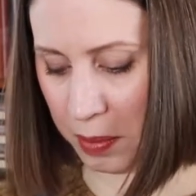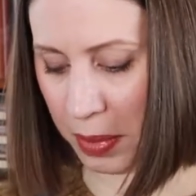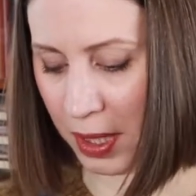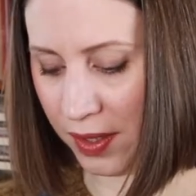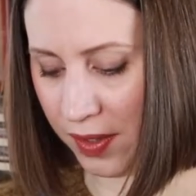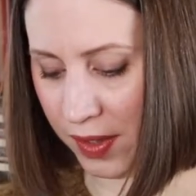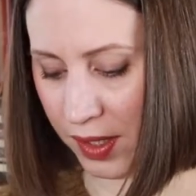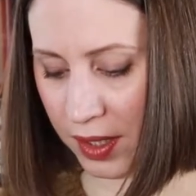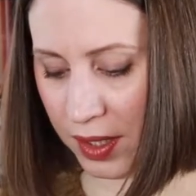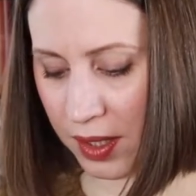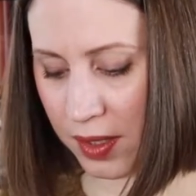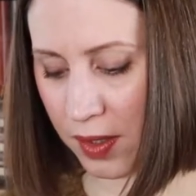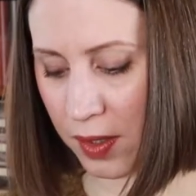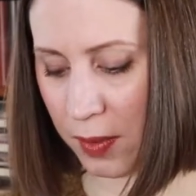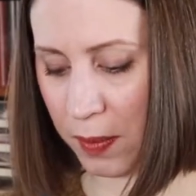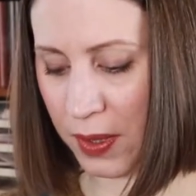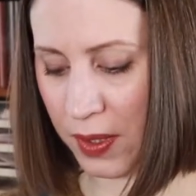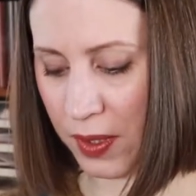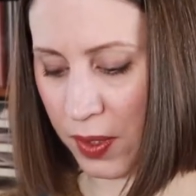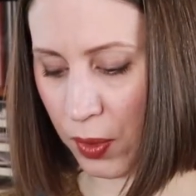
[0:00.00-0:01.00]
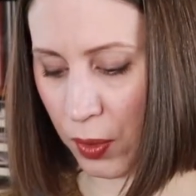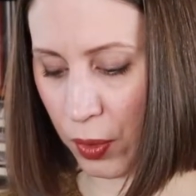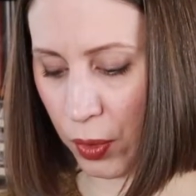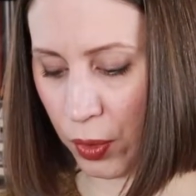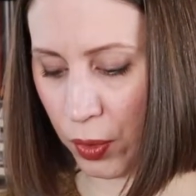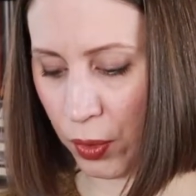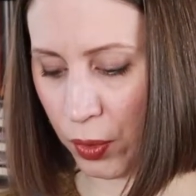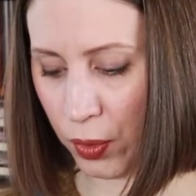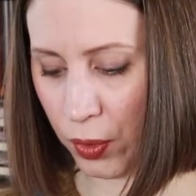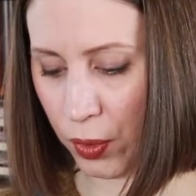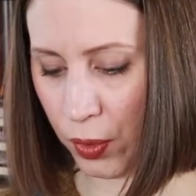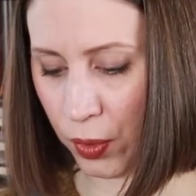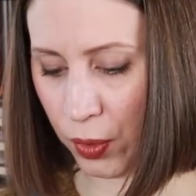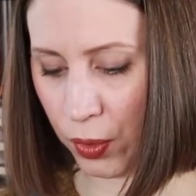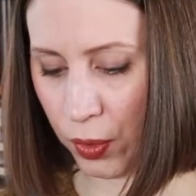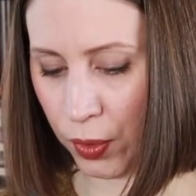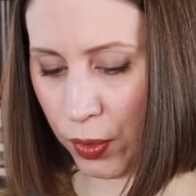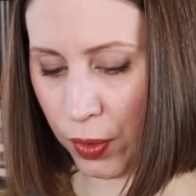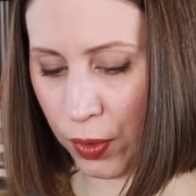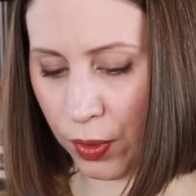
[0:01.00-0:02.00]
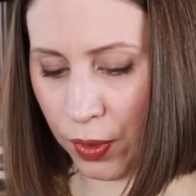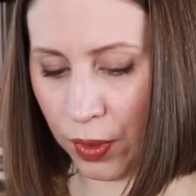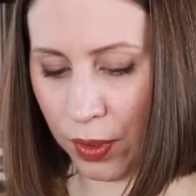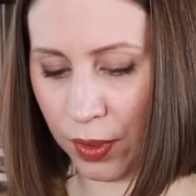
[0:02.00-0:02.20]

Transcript: I think that's gonna be so cool.